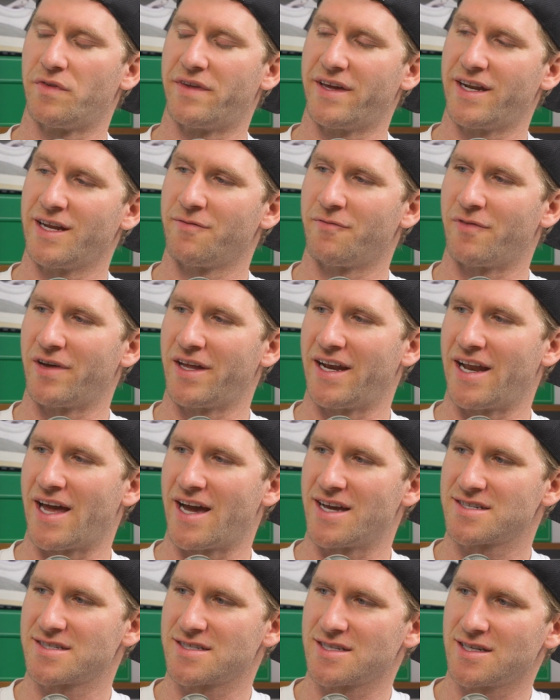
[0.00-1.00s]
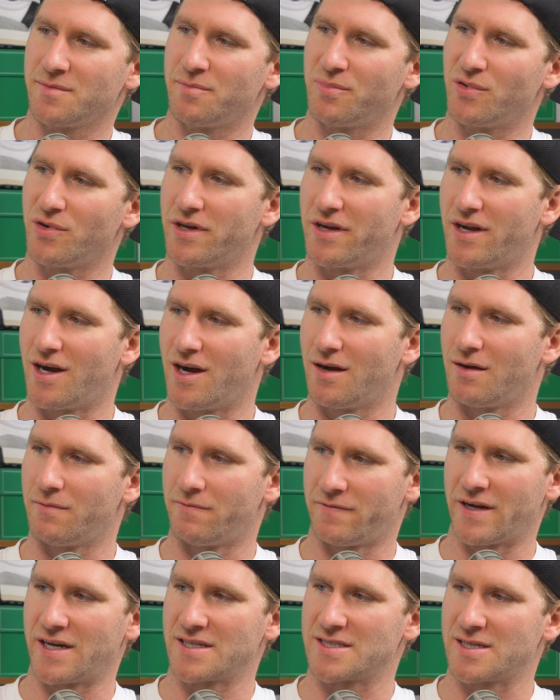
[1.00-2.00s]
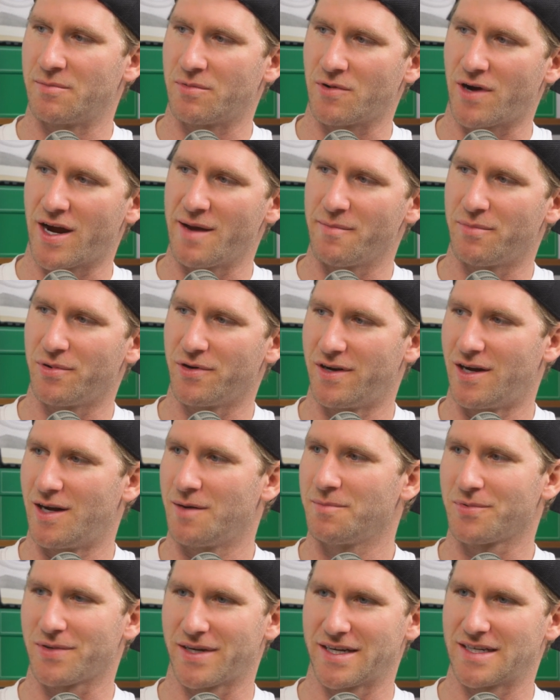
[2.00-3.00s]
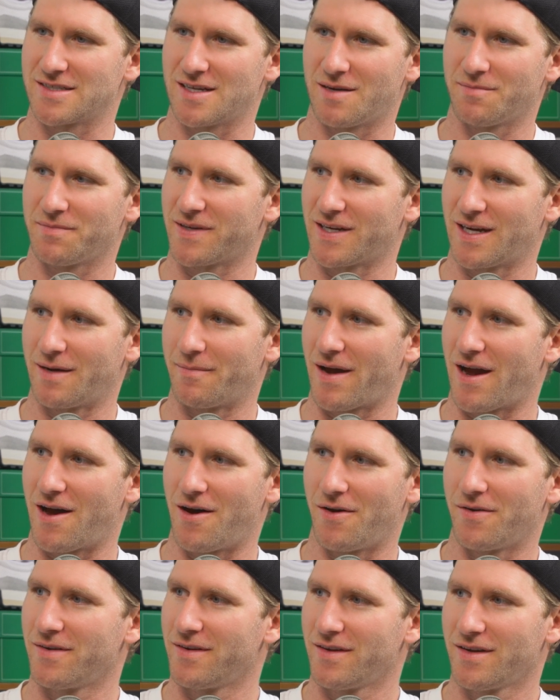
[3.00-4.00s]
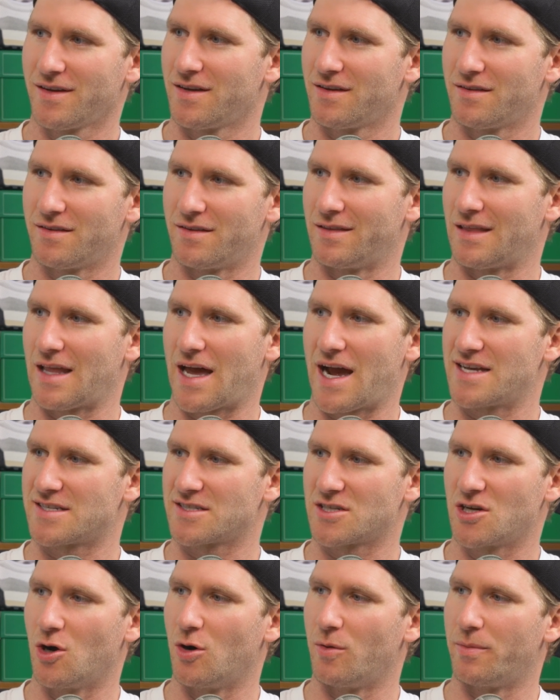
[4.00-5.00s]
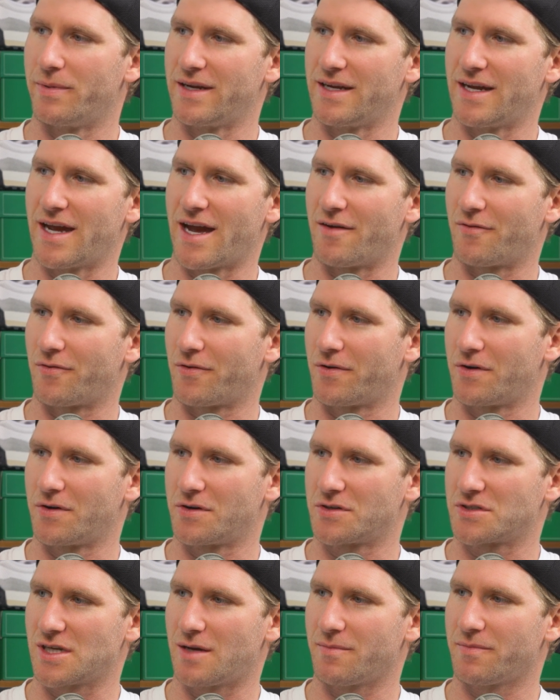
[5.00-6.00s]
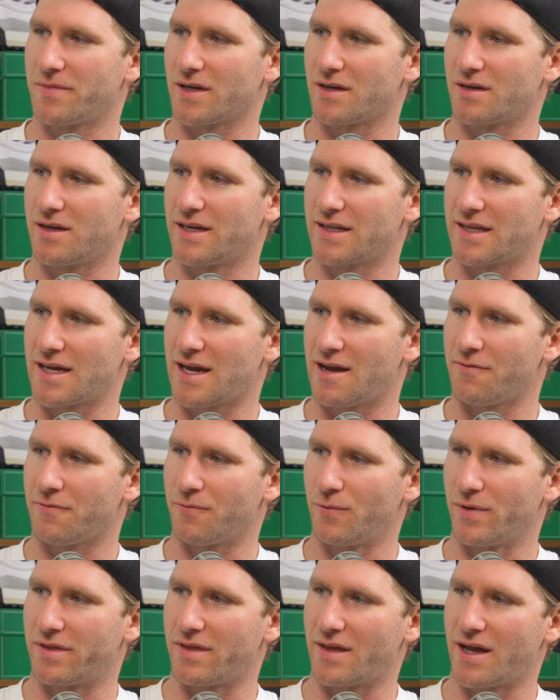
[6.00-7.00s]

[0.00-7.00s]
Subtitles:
Vanessa Bryant put up like something about last Kobe ever or something like that with